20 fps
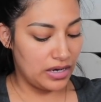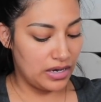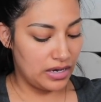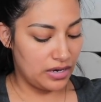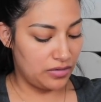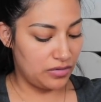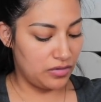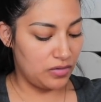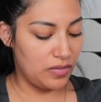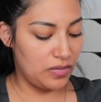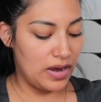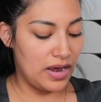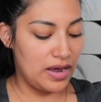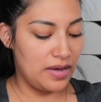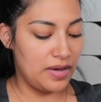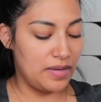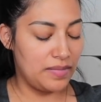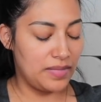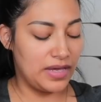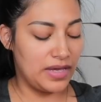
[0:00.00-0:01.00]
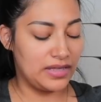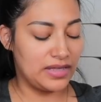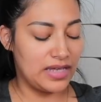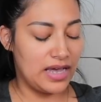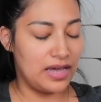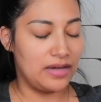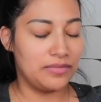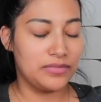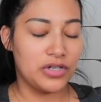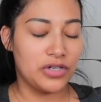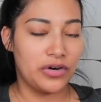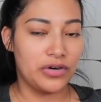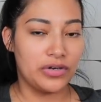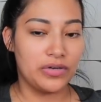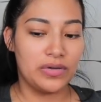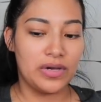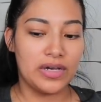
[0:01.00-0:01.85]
I don't know why I'm like that. Sorry, you